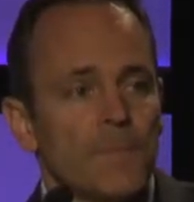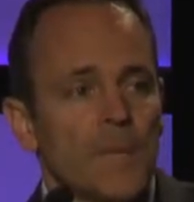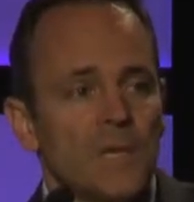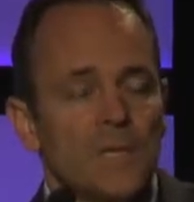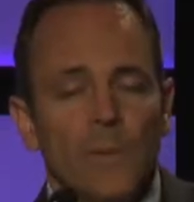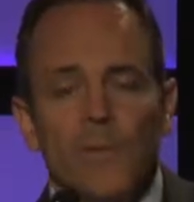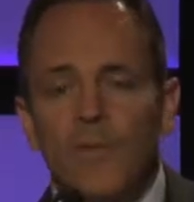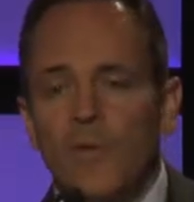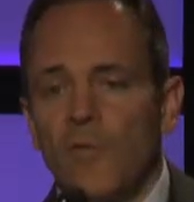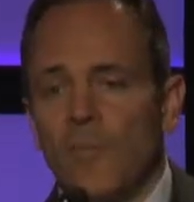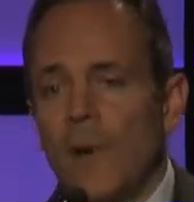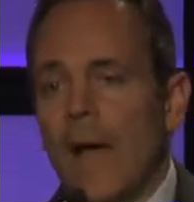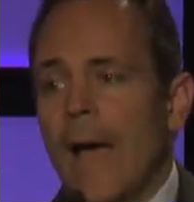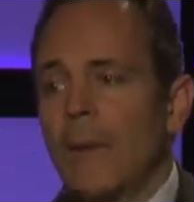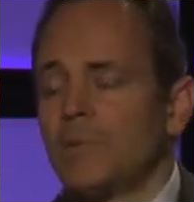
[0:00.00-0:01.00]
Some of you have
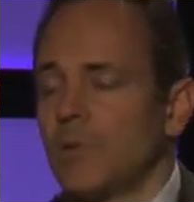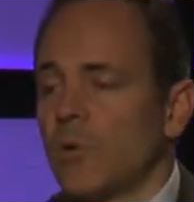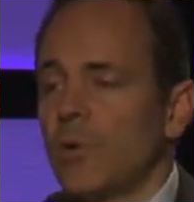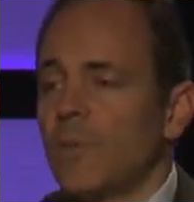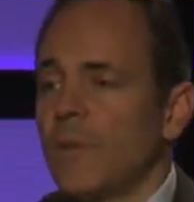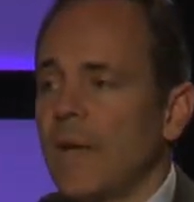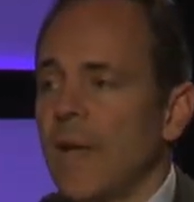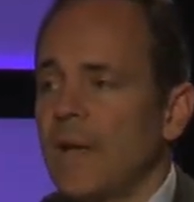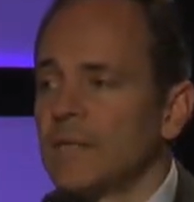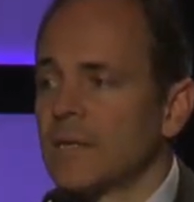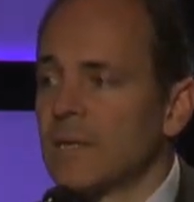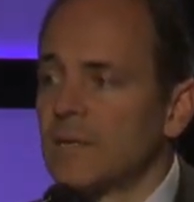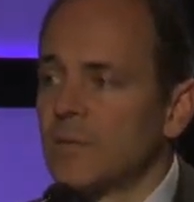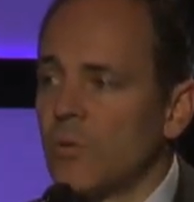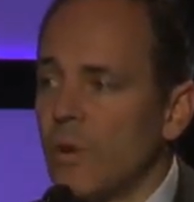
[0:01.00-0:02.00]
perhaps heard me ask
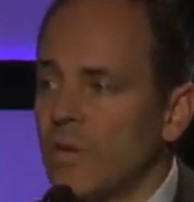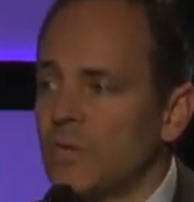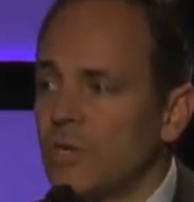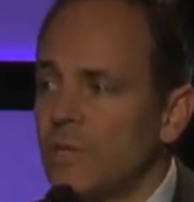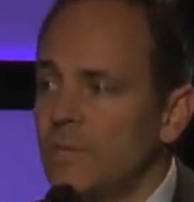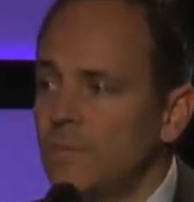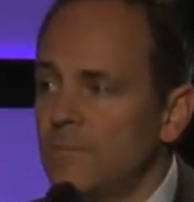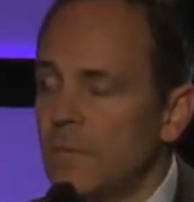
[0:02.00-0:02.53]
this question.